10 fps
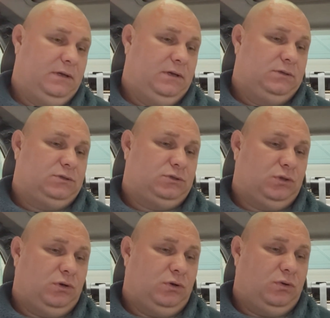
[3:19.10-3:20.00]

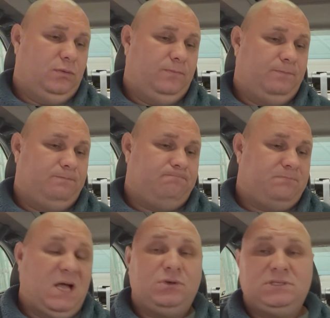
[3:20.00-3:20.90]
So
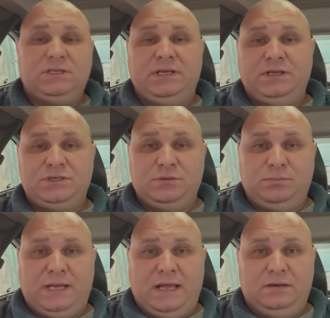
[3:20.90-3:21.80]
that was the initial
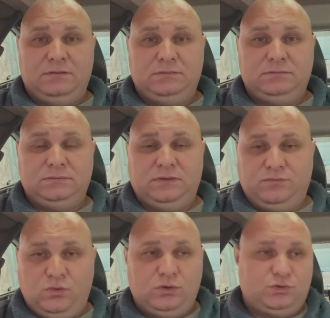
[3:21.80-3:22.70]
plan. Of
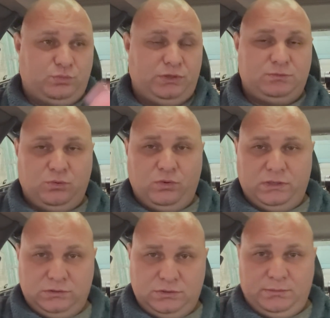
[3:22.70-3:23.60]
course, we
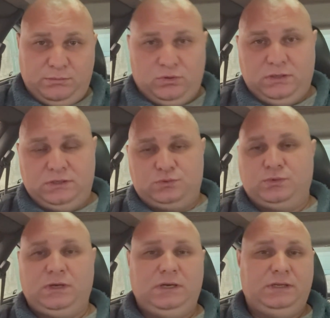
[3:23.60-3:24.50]
spoken to my brother as
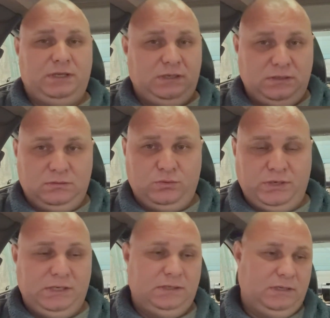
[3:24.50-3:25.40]
well. He
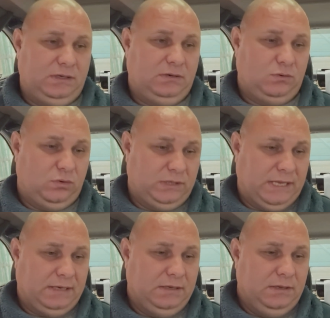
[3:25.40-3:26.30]
agreed and all
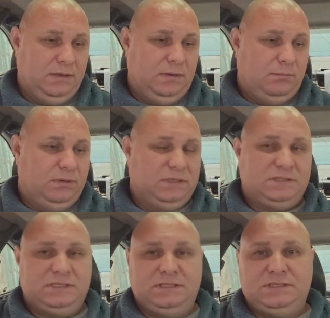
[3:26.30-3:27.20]
that. But
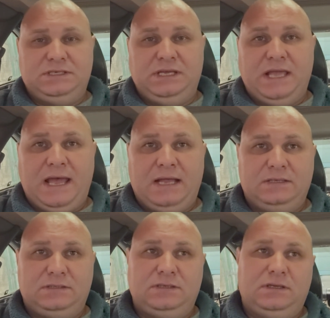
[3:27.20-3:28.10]
since he had
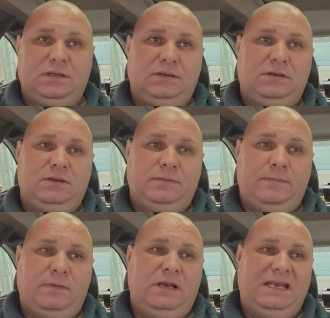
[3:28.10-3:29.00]
to
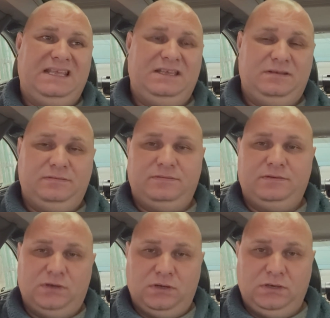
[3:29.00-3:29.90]
leave
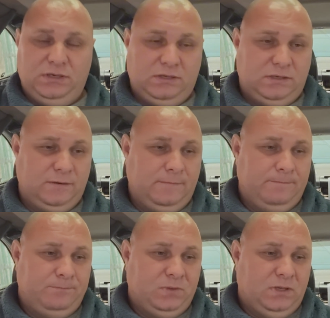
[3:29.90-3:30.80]
earlier,
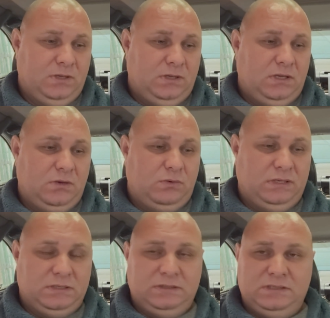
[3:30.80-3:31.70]
he
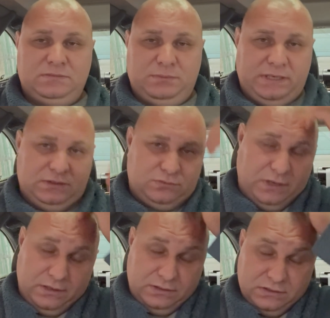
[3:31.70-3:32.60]
rented this place,
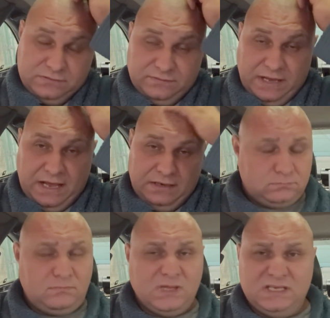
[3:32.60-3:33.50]
right? This flat
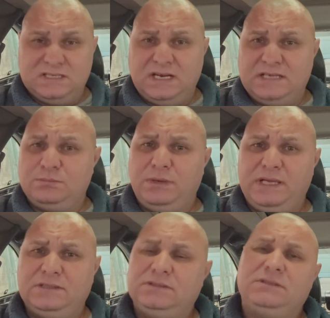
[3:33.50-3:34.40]
is a nice
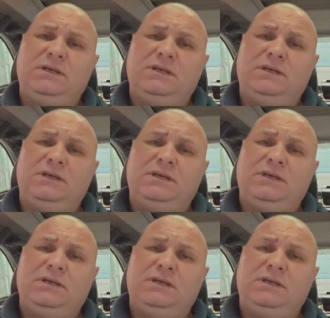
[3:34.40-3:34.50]
place,